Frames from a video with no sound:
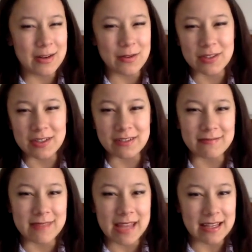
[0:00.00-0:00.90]
certain
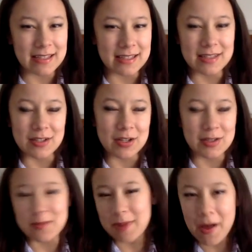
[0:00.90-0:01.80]
things start to
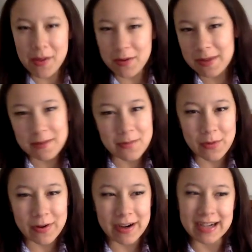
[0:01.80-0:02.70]
bother me
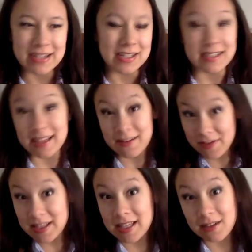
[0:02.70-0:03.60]
more, just like
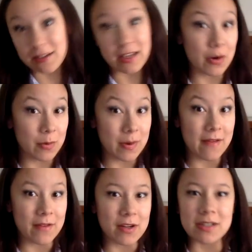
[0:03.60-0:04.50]
physically or
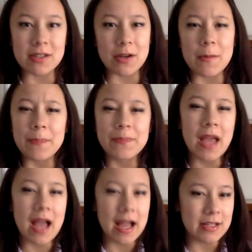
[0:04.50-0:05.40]
whatever. So
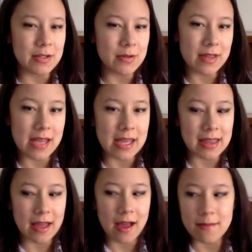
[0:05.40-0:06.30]
I do think
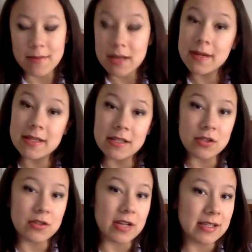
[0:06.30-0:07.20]
that minimizing
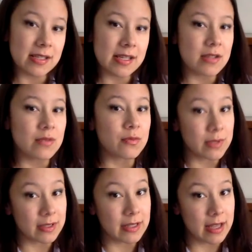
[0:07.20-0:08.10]
stress is
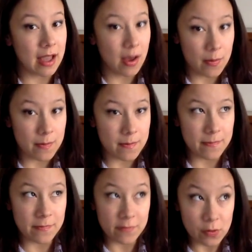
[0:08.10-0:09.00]
really helpful
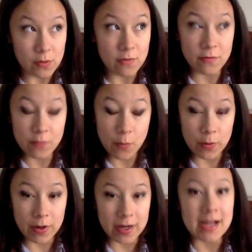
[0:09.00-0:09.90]

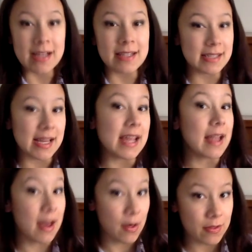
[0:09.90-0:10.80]
for staying
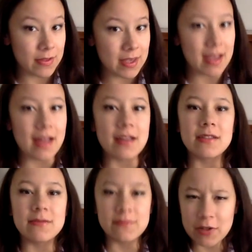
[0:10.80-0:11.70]
healthy and
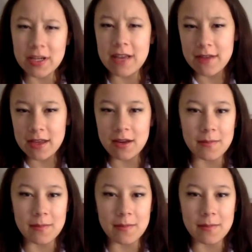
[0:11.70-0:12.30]
for giving your